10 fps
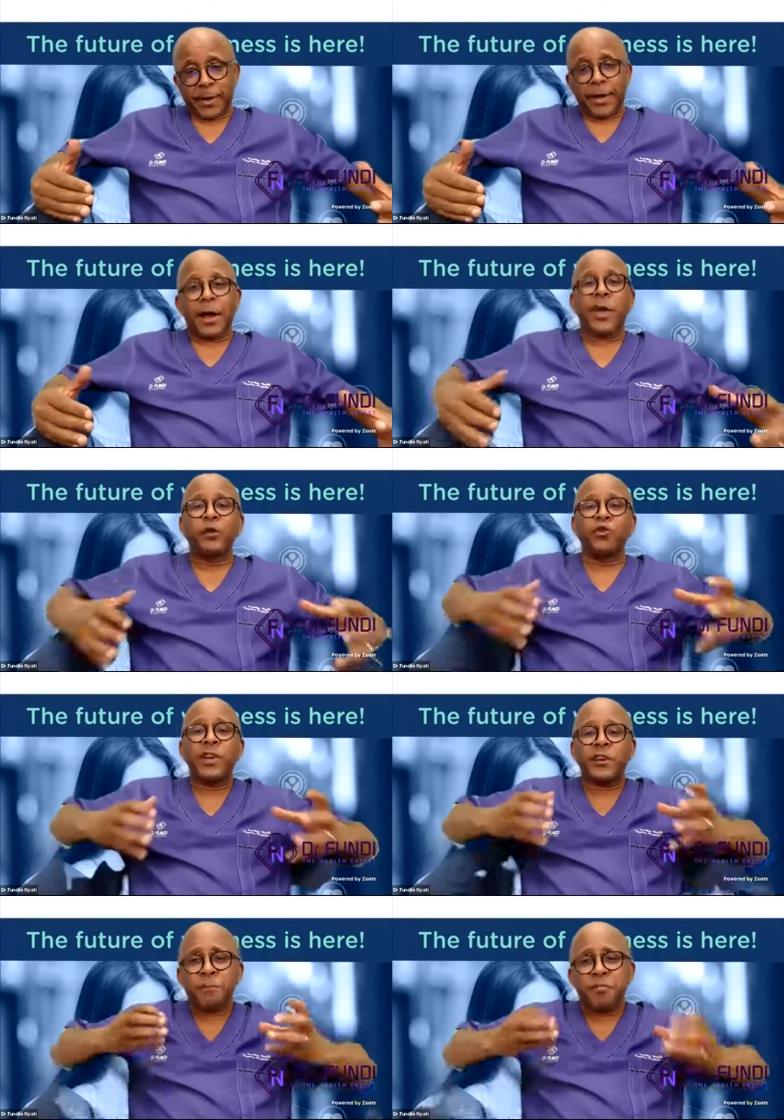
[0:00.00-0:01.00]
Now, can you
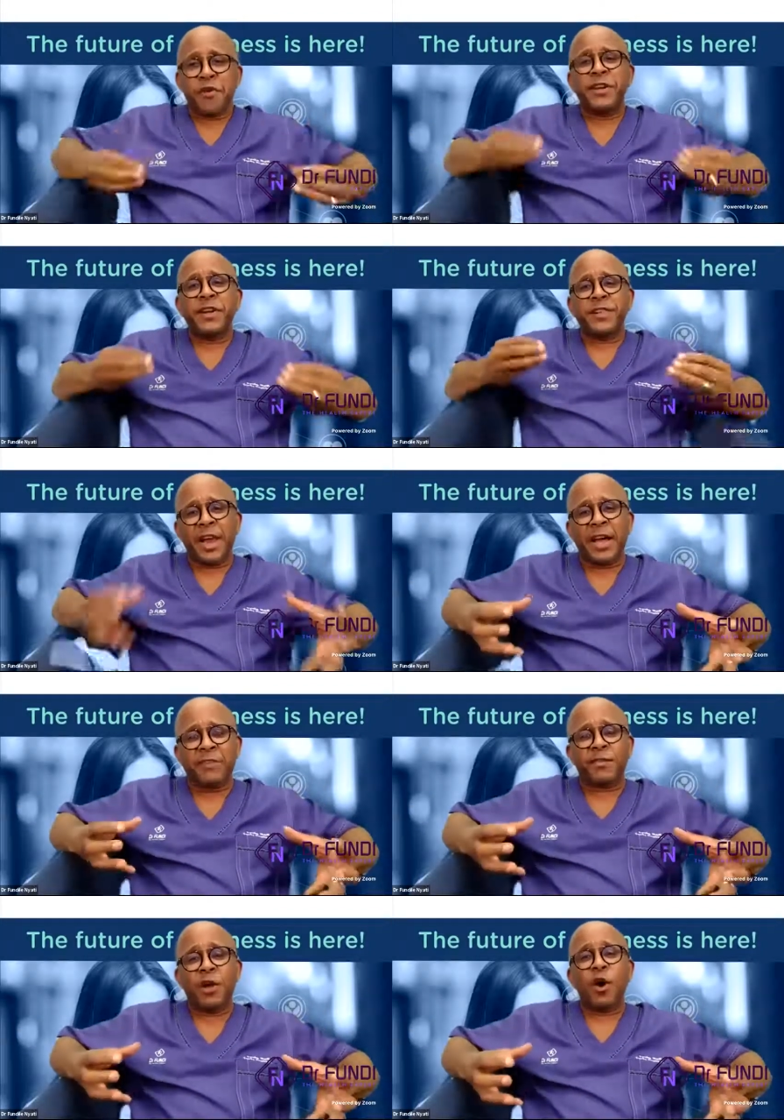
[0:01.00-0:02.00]
just briefly tell
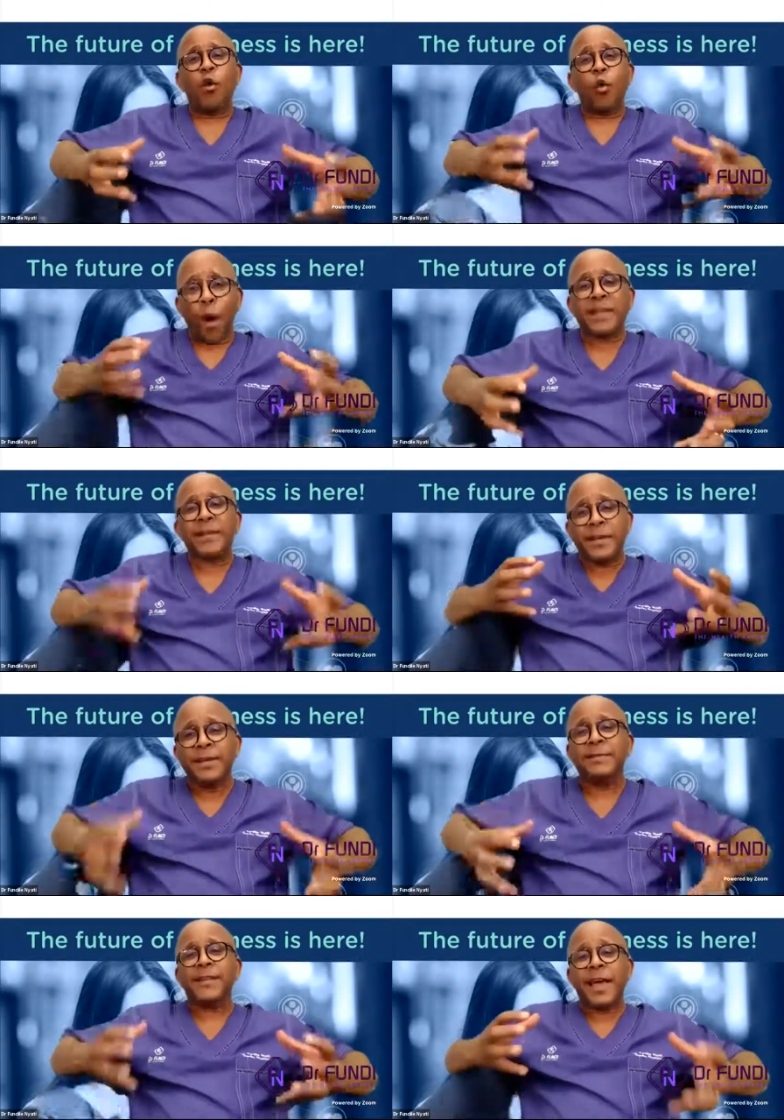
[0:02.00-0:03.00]
us what
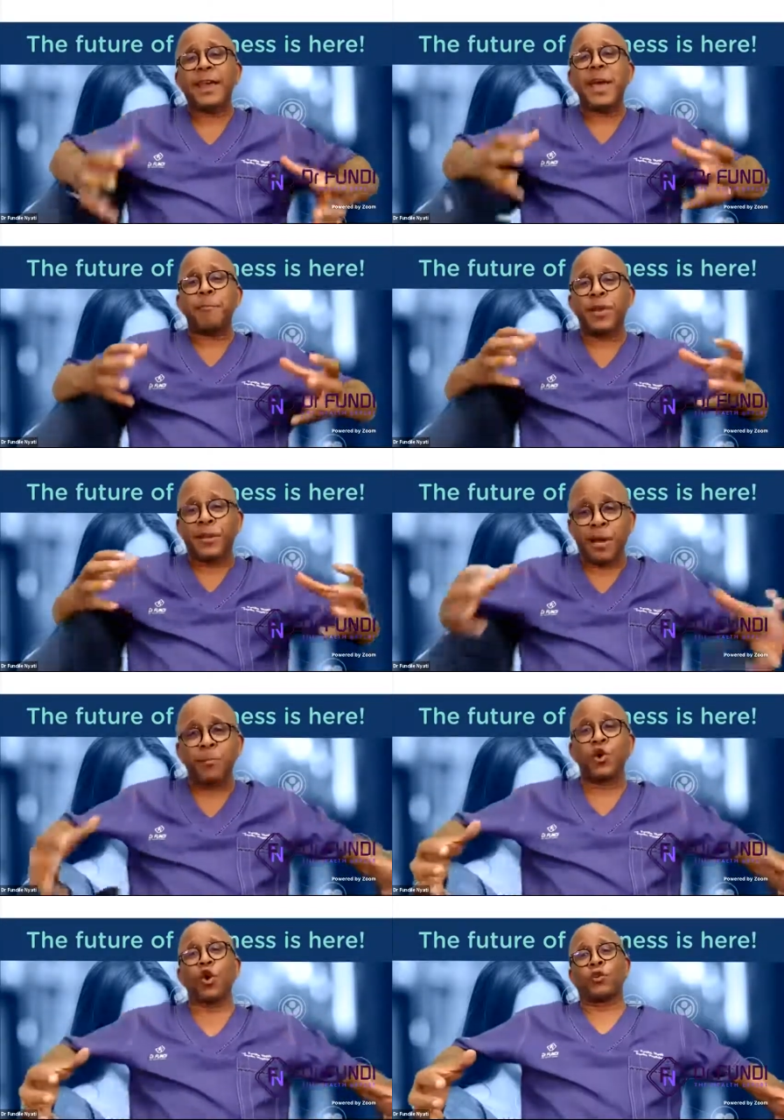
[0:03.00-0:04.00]
is an
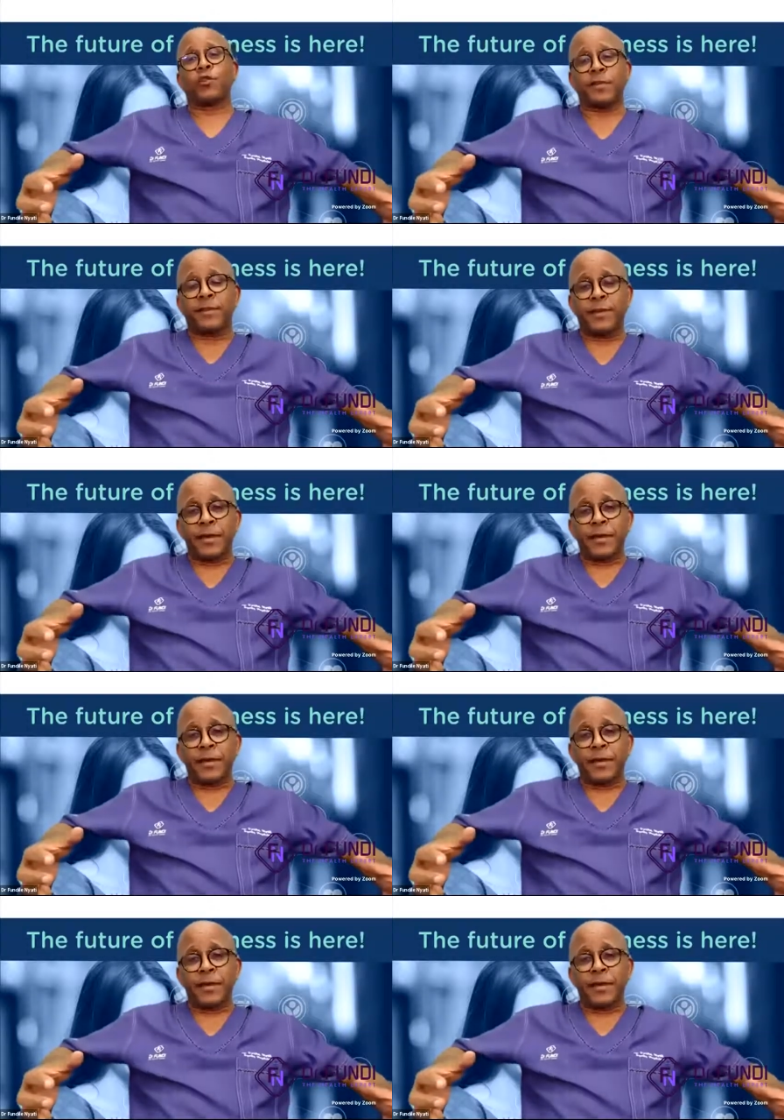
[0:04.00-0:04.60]
epidemiologist?